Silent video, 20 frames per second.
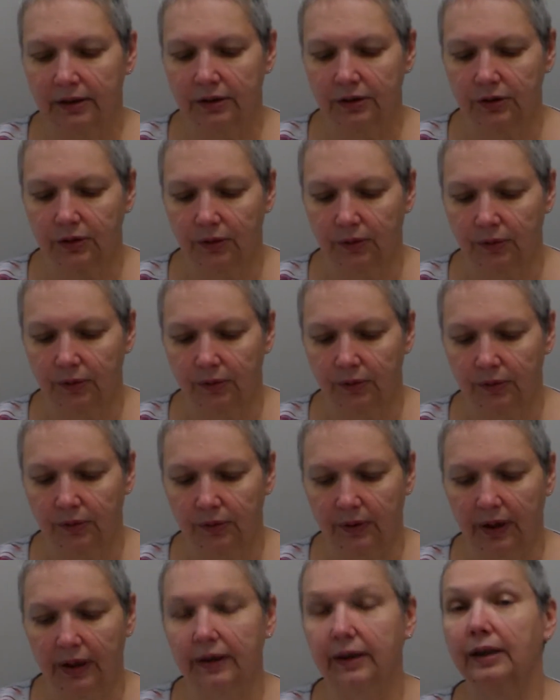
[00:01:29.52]

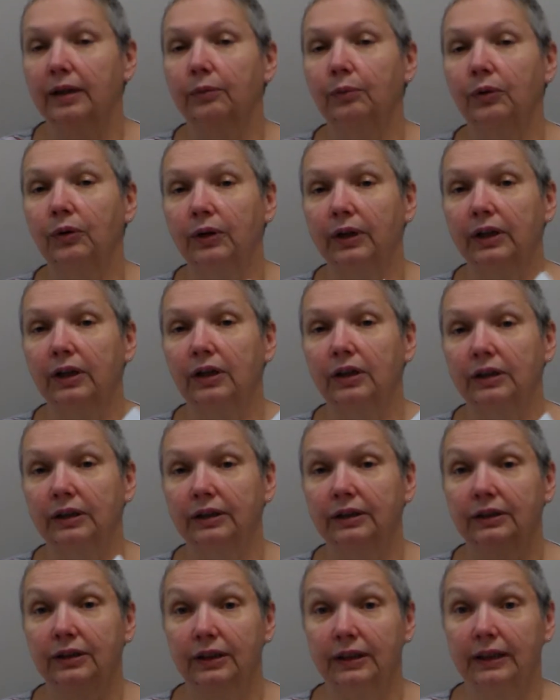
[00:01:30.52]
So, and then we'll get
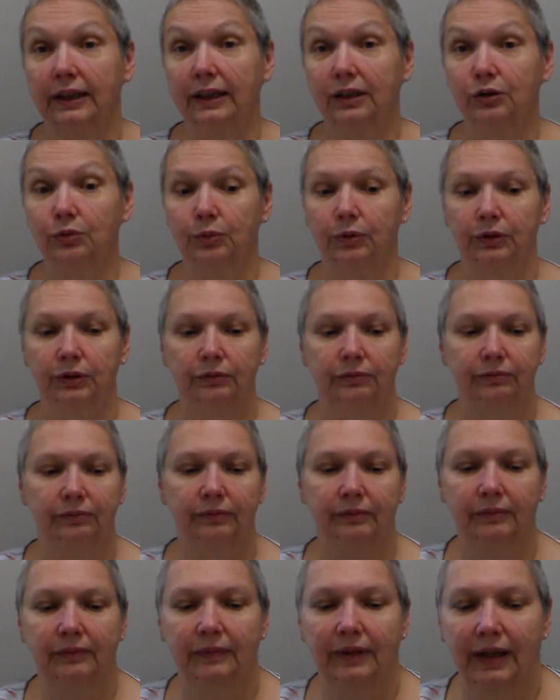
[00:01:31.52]
on to the next word
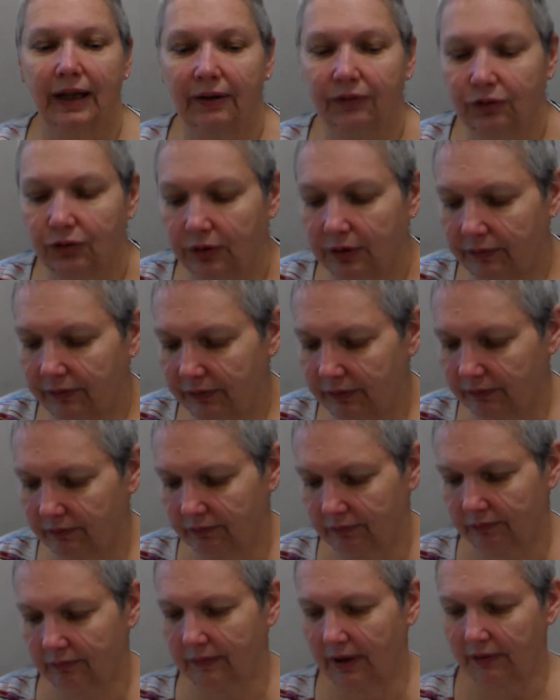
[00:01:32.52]
after
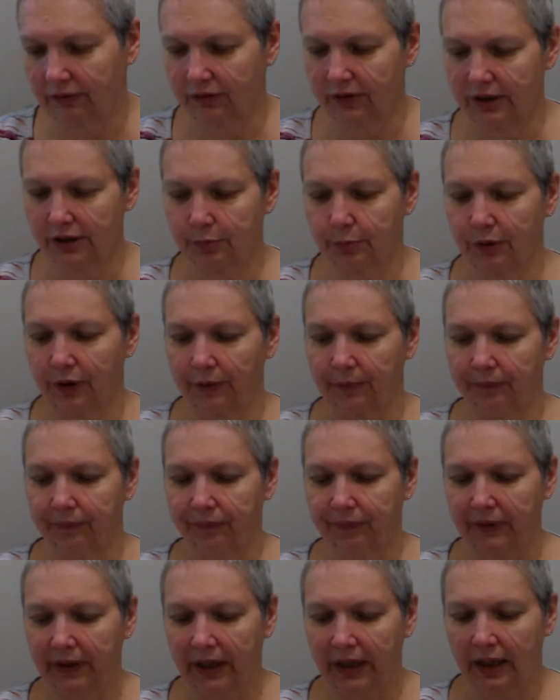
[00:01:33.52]
this part.
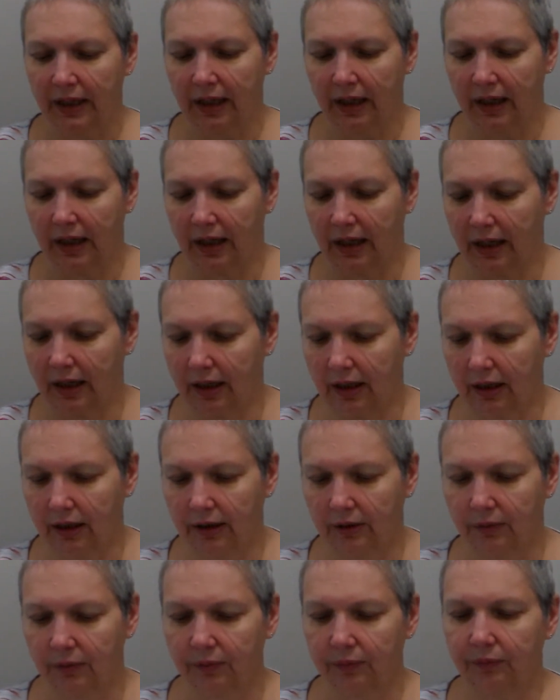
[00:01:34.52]

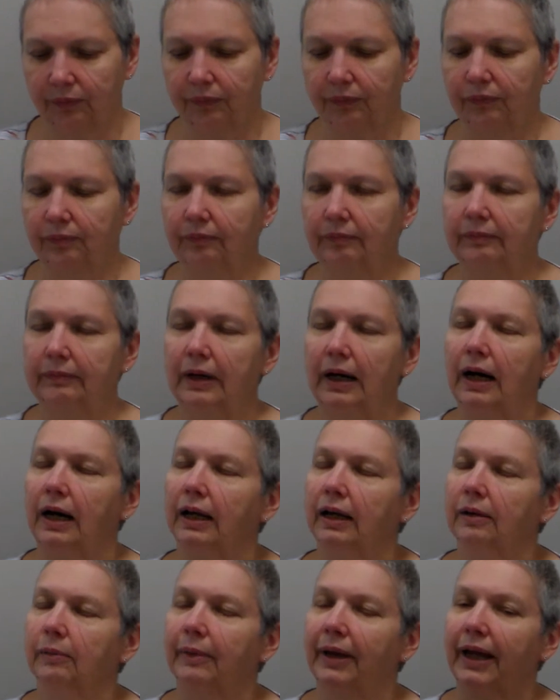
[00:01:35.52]
I
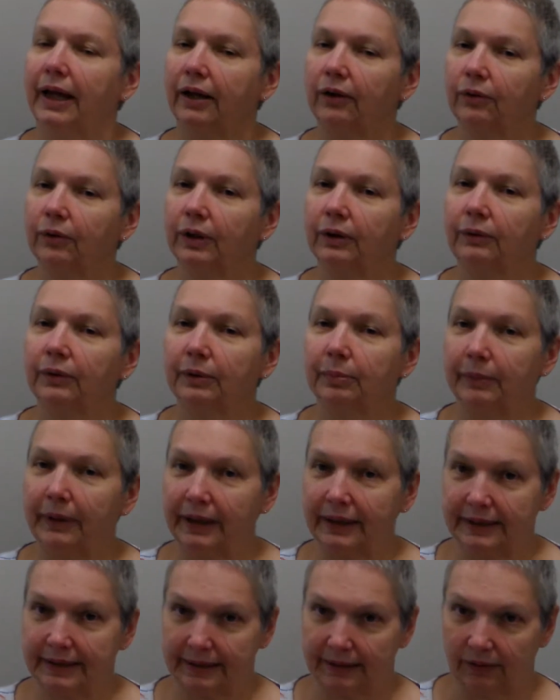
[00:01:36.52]
am angry with
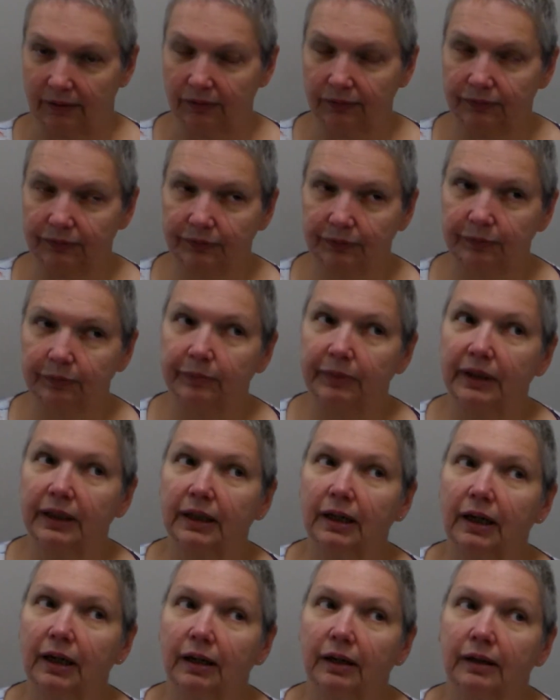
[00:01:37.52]
myself
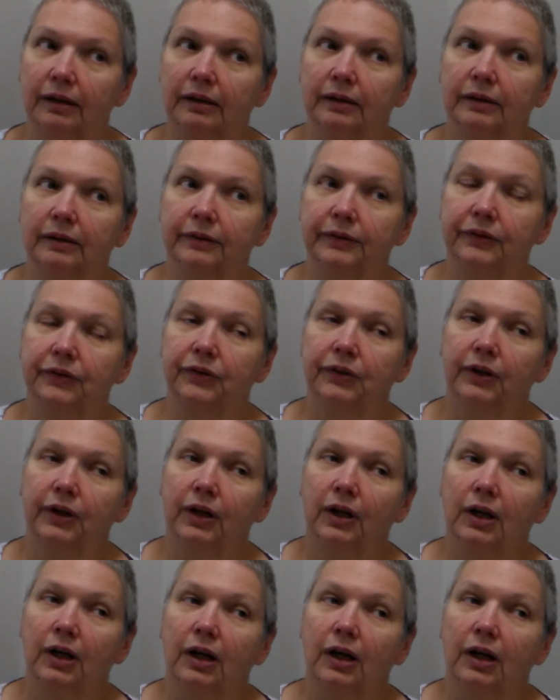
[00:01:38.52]
because